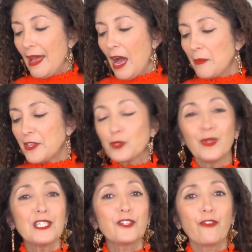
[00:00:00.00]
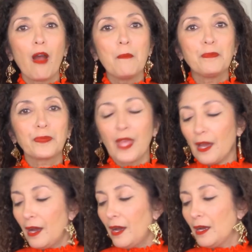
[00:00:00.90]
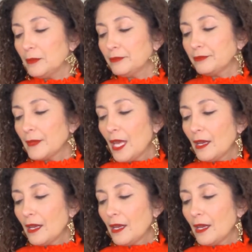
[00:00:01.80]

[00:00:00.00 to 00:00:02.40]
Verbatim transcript: Um, this one is from... Um,